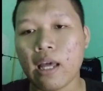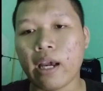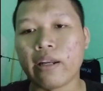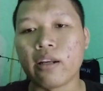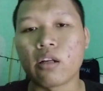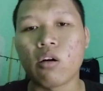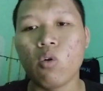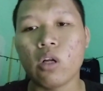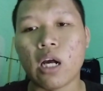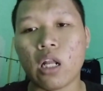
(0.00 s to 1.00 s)
And then
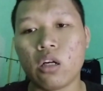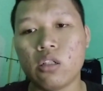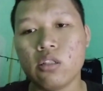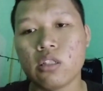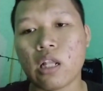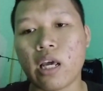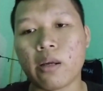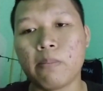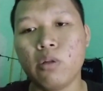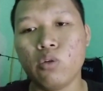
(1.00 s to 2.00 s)
cold colors
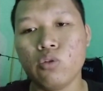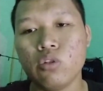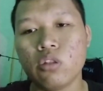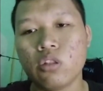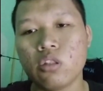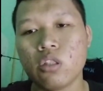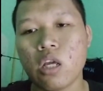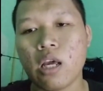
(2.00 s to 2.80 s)
like blues,